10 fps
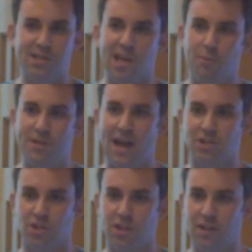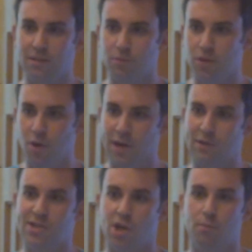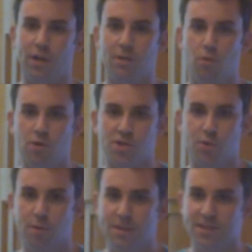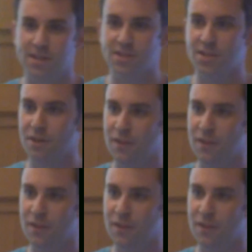helped to actually increase our brick and mortar store business.